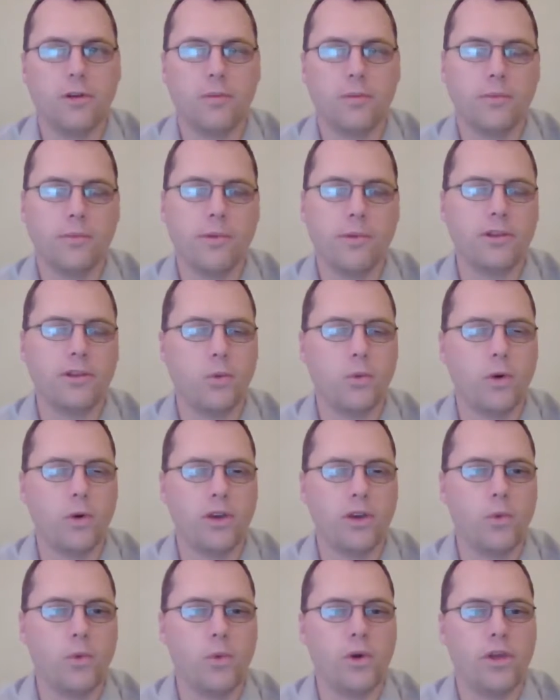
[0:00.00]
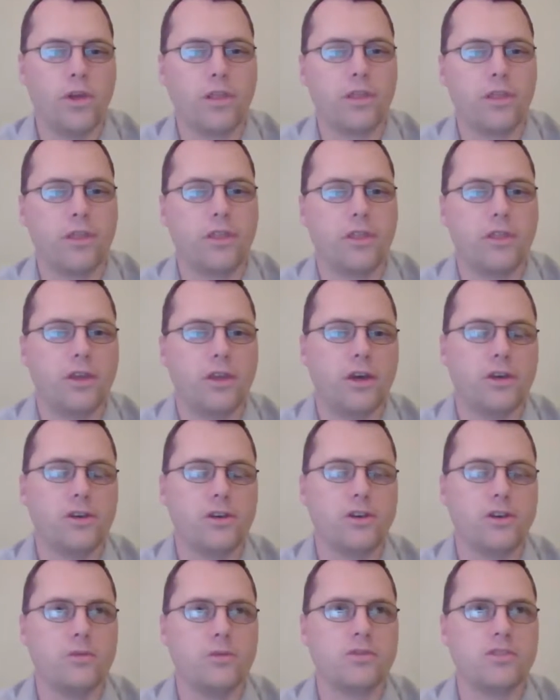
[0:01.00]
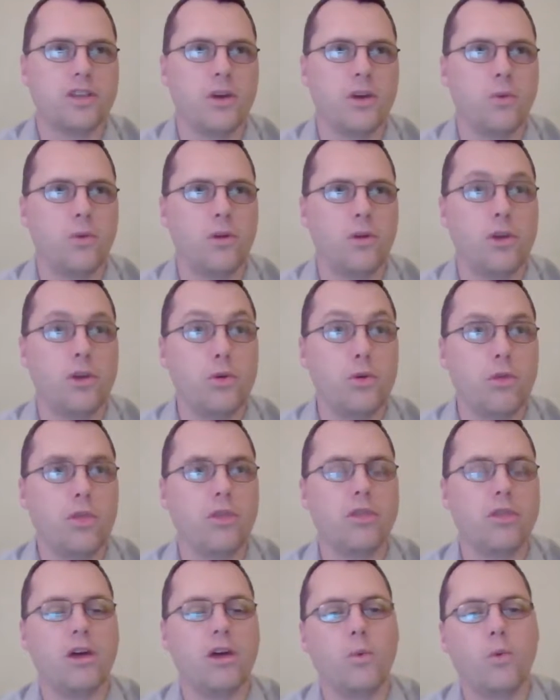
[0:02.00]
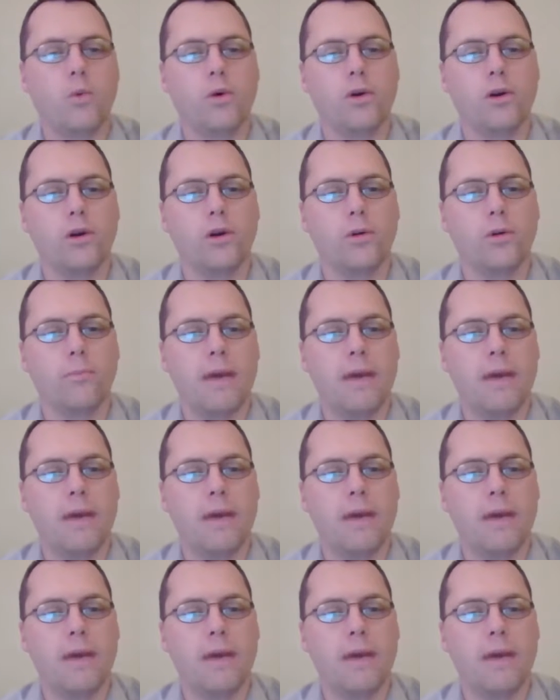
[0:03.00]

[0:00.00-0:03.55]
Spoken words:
primarily working with youth that were